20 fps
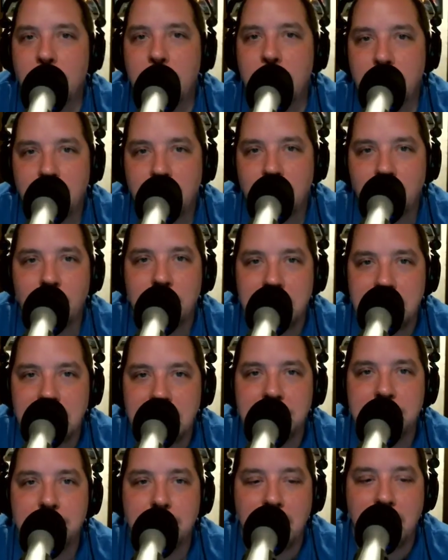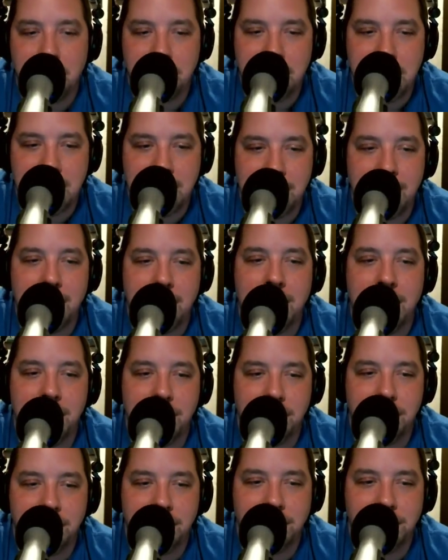were going to Kids Bop that night.
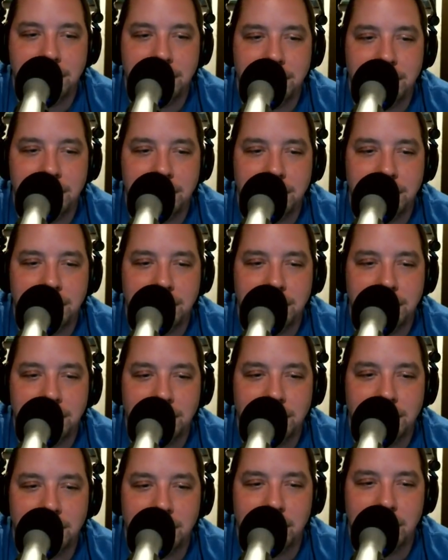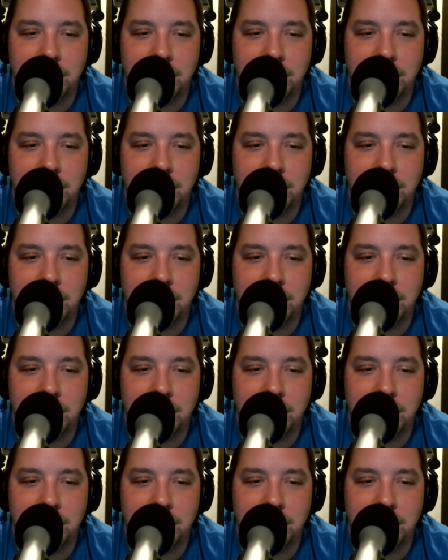Which,